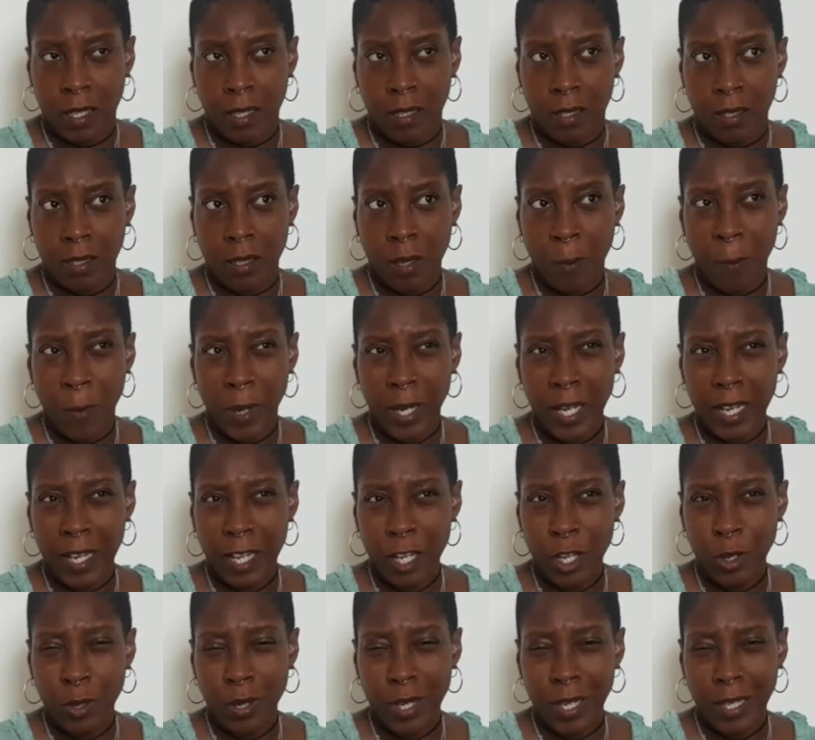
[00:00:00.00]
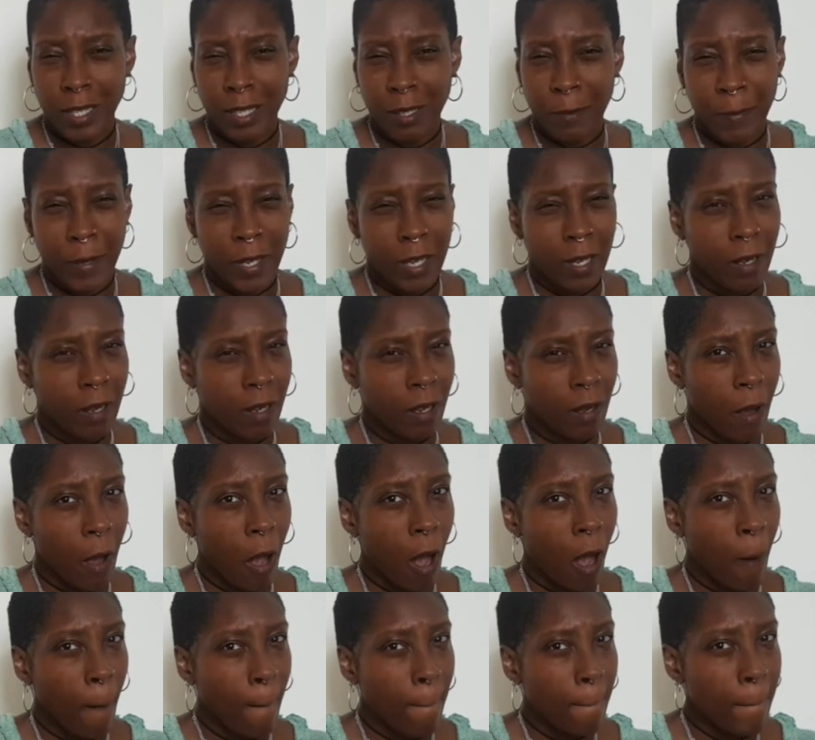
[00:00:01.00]
somebody that you need to be
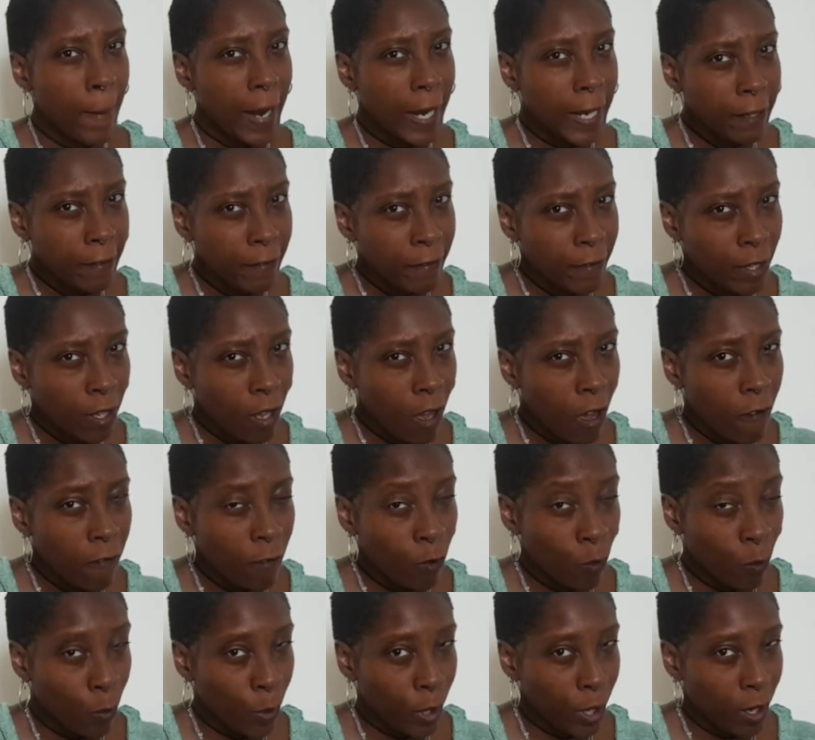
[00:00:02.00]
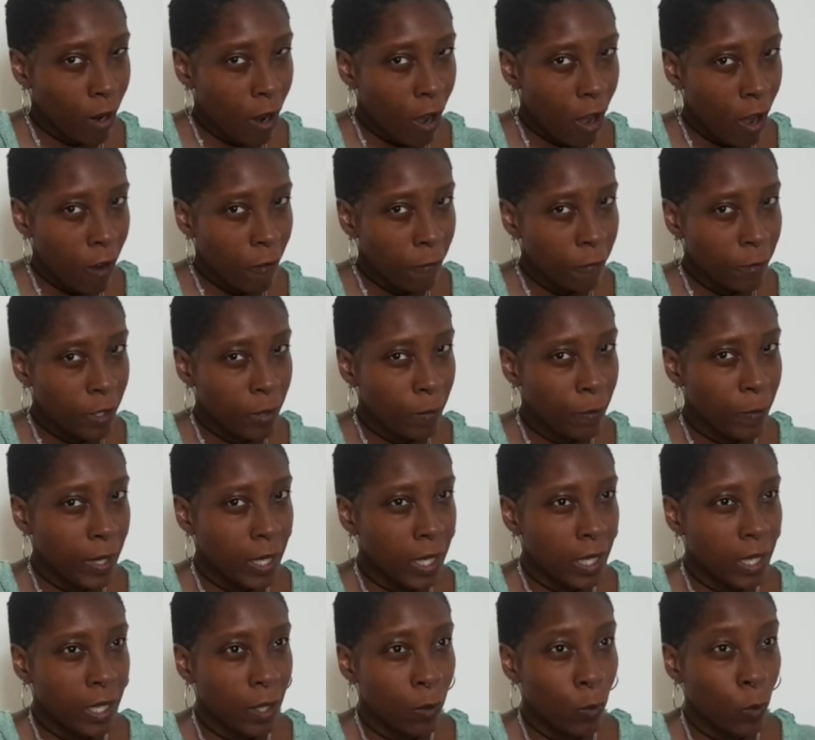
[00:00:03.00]
mindful of, aware of, to
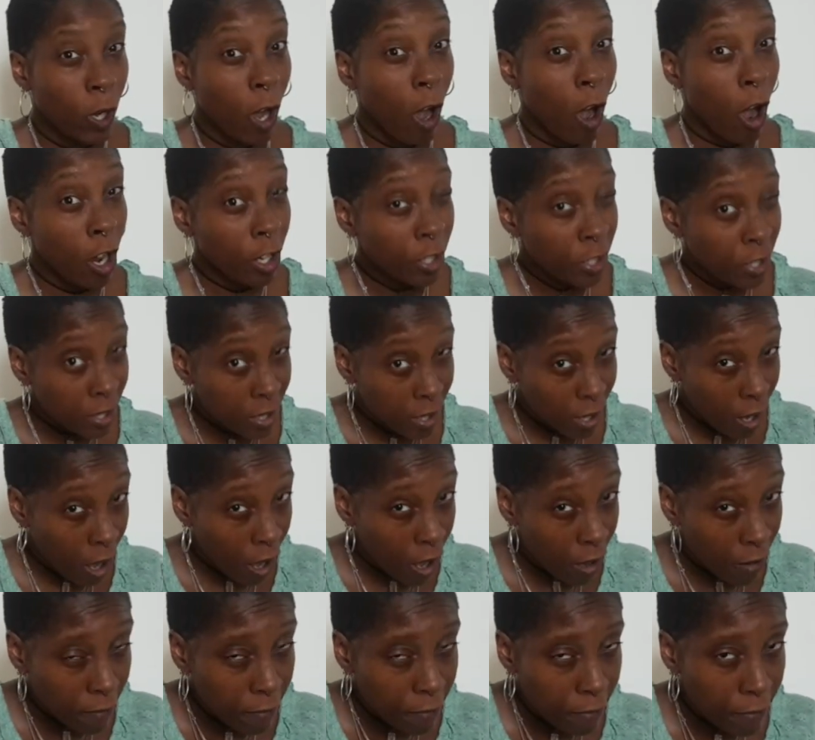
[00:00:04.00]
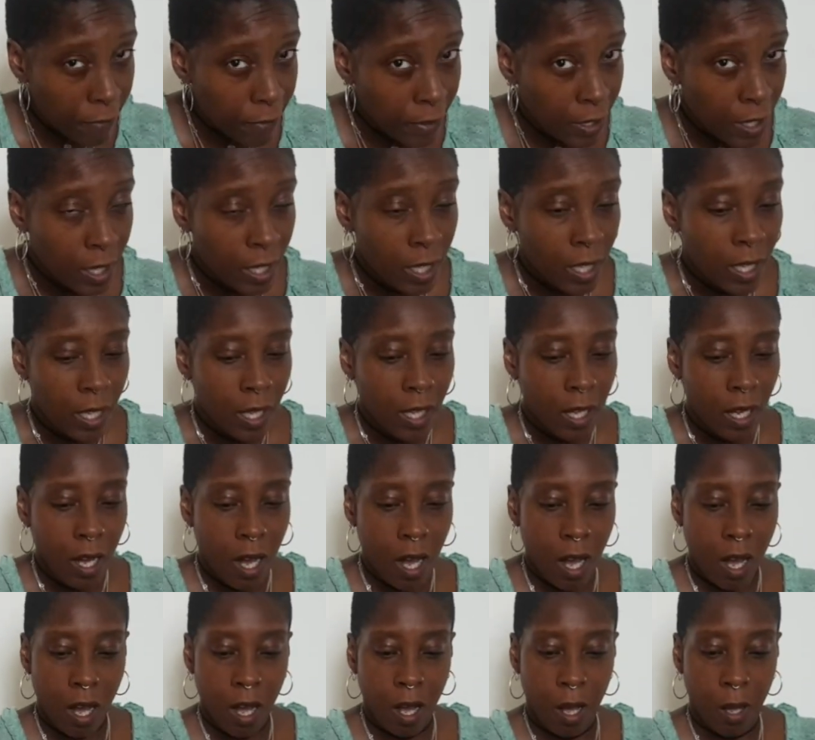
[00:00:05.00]
be cautious of.
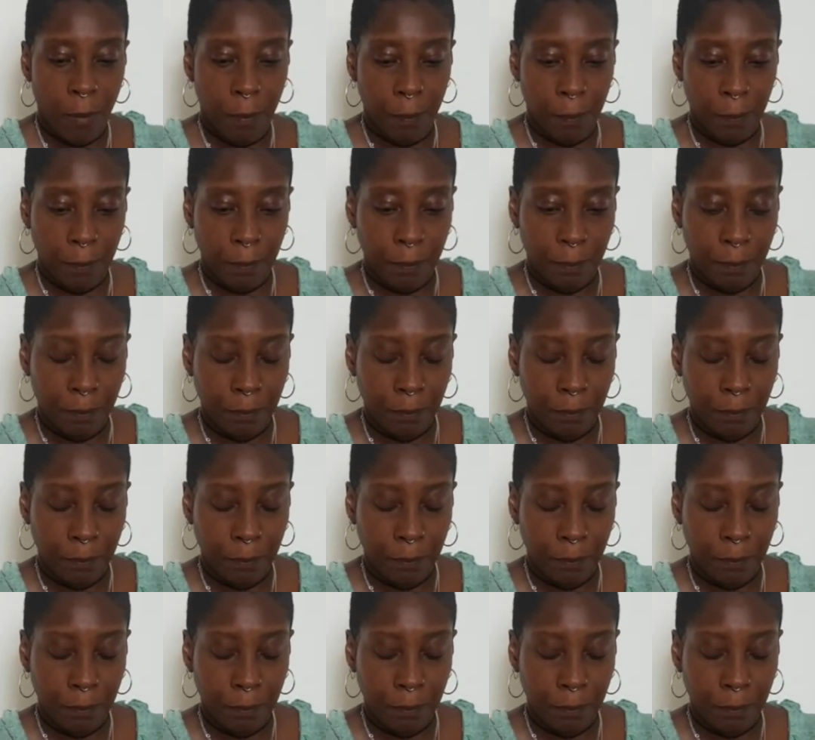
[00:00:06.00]
Um,